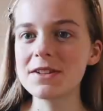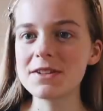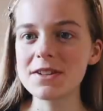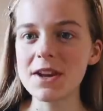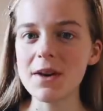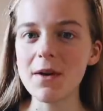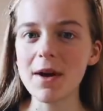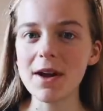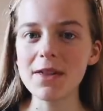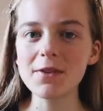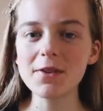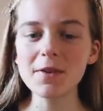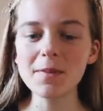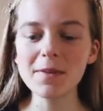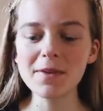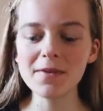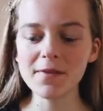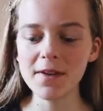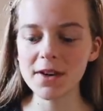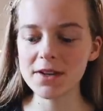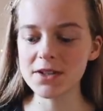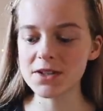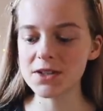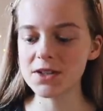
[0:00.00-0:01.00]
So I thought it'd be
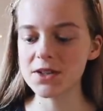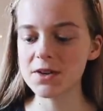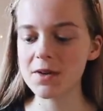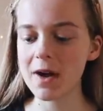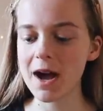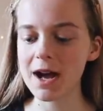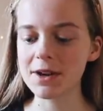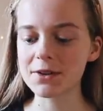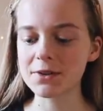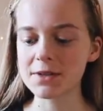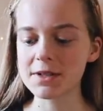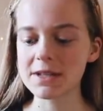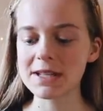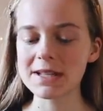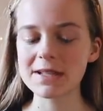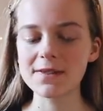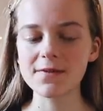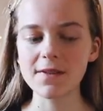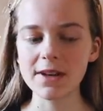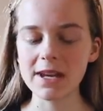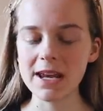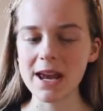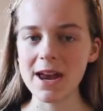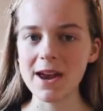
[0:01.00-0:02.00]
fun to add on to this
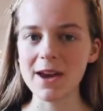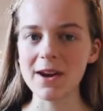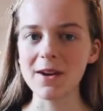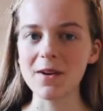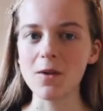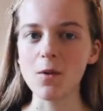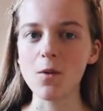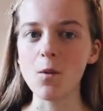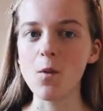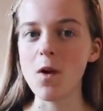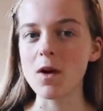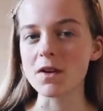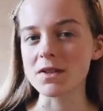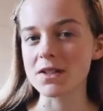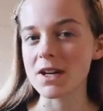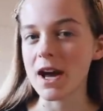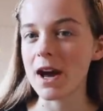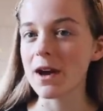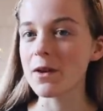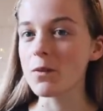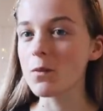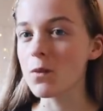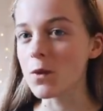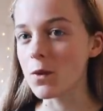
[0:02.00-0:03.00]
video what
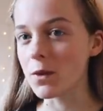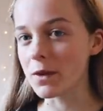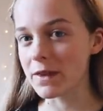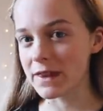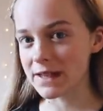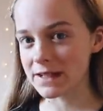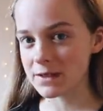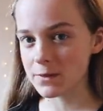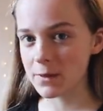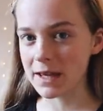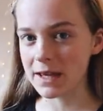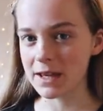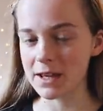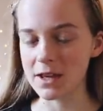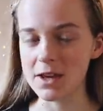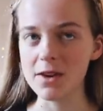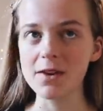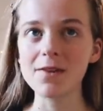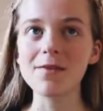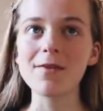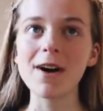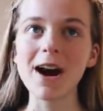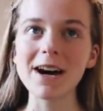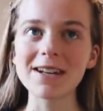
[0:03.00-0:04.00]
I wore this week at
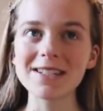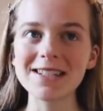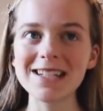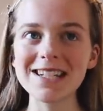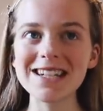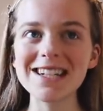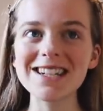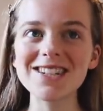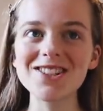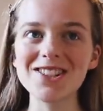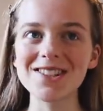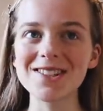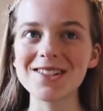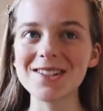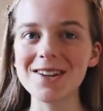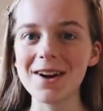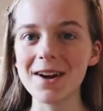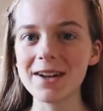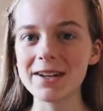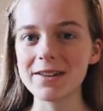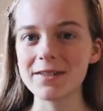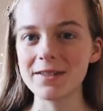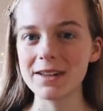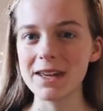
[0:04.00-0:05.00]
university, just to
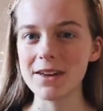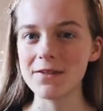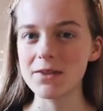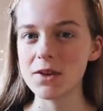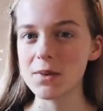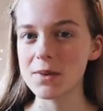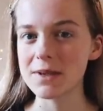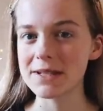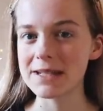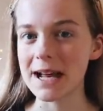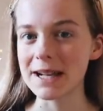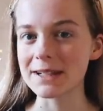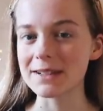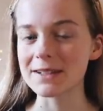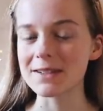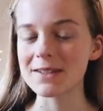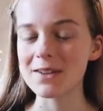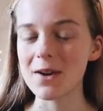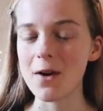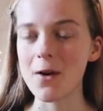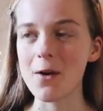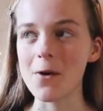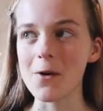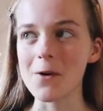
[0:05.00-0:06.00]
kind of give you a
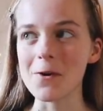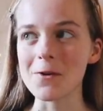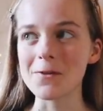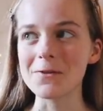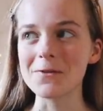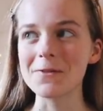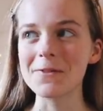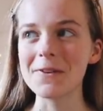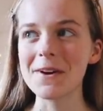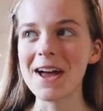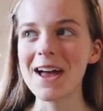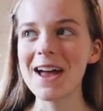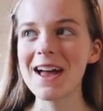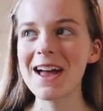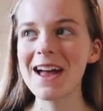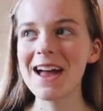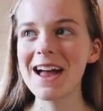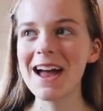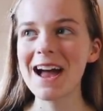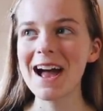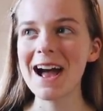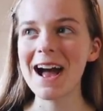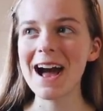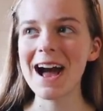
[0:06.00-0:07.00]
sense of
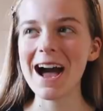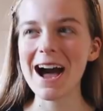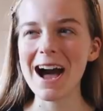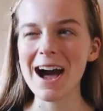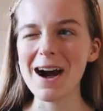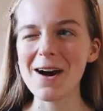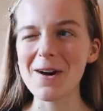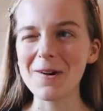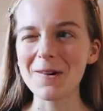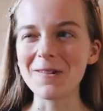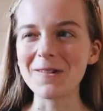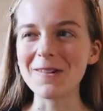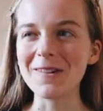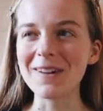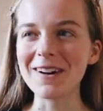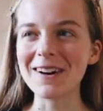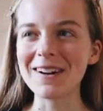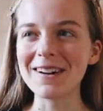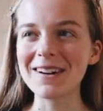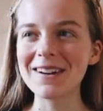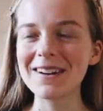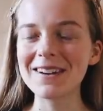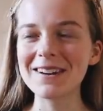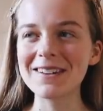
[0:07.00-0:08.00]
how
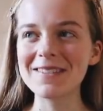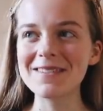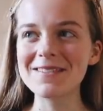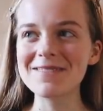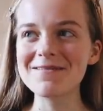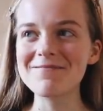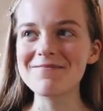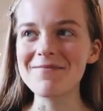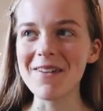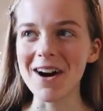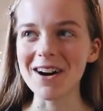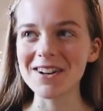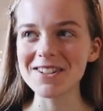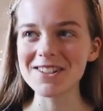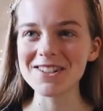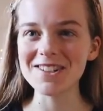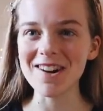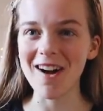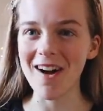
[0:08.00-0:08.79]
much